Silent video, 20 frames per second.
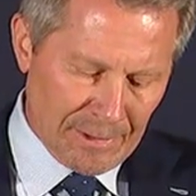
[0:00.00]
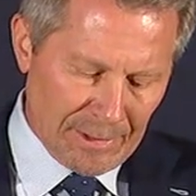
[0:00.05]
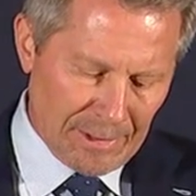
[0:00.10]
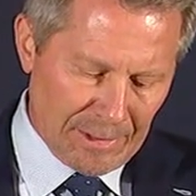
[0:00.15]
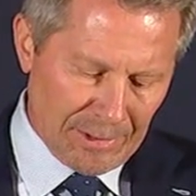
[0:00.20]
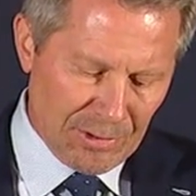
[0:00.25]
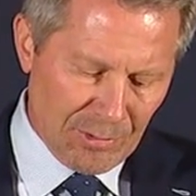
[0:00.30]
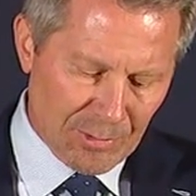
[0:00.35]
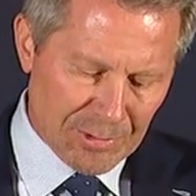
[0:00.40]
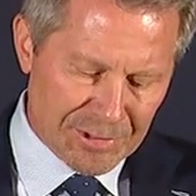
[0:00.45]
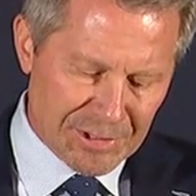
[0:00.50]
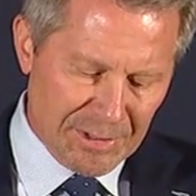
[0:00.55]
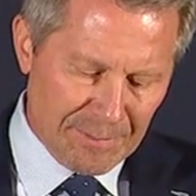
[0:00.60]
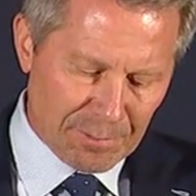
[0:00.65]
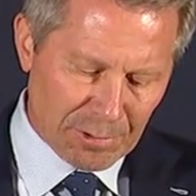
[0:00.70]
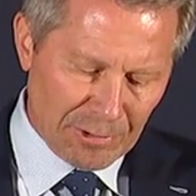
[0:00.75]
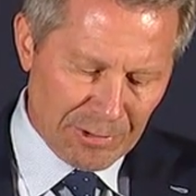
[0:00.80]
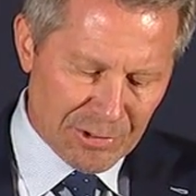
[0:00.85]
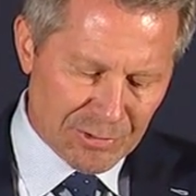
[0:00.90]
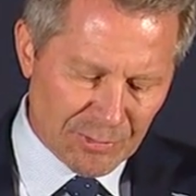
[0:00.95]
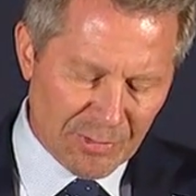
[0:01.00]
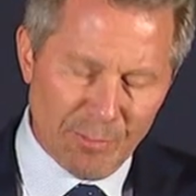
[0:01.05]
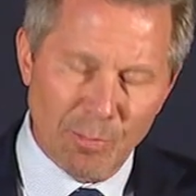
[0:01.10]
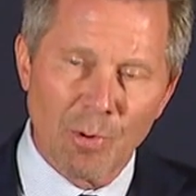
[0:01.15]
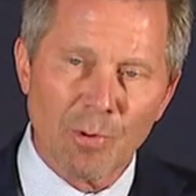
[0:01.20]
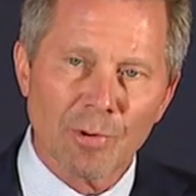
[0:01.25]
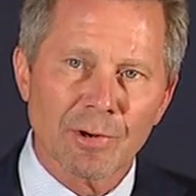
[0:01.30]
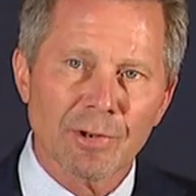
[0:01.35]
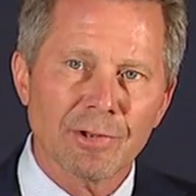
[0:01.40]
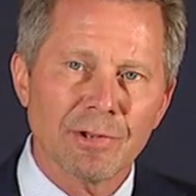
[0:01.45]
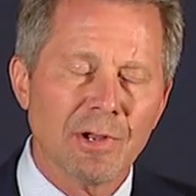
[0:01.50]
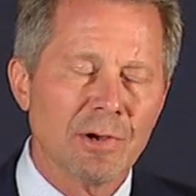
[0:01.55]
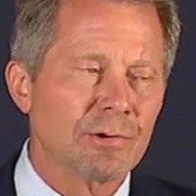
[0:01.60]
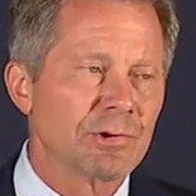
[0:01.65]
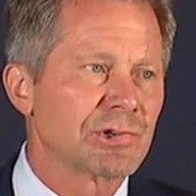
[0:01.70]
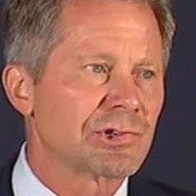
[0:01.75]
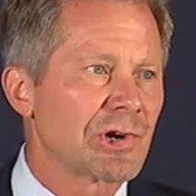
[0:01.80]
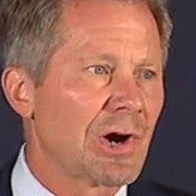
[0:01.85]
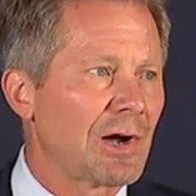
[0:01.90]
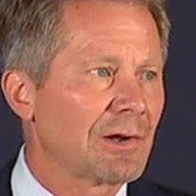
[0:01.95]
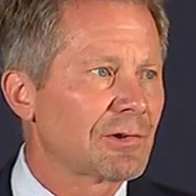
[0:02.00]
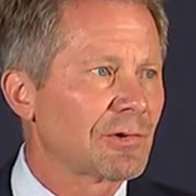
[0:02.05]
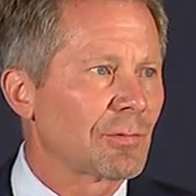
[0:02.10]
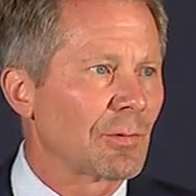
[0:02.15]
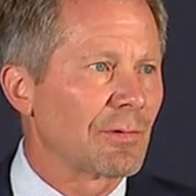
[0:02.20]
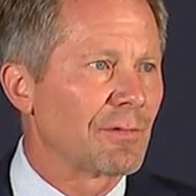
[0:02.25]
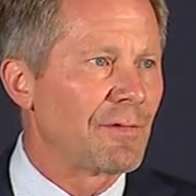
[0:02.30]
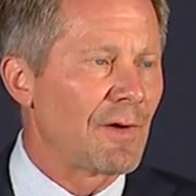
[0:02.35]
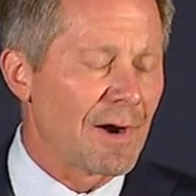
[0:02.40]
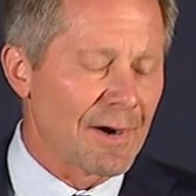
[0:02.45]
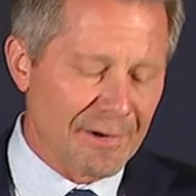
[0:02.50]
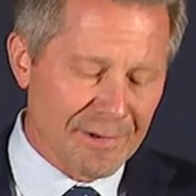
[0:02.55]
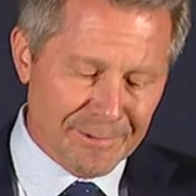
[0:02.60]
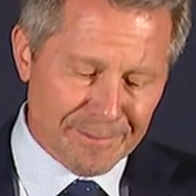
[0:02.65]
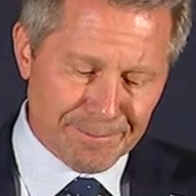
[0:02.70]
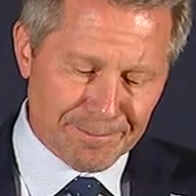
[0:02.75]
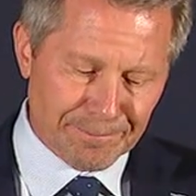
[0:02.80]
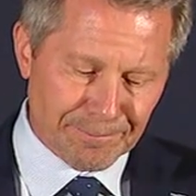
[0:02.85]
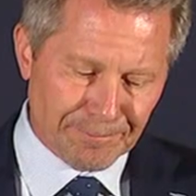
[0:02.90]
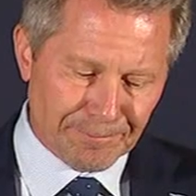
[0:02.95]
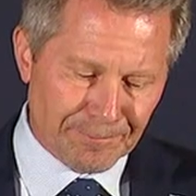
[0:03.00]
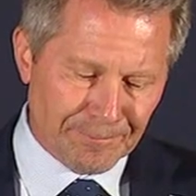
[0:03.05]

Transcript: UNC Police reported no shots were fired.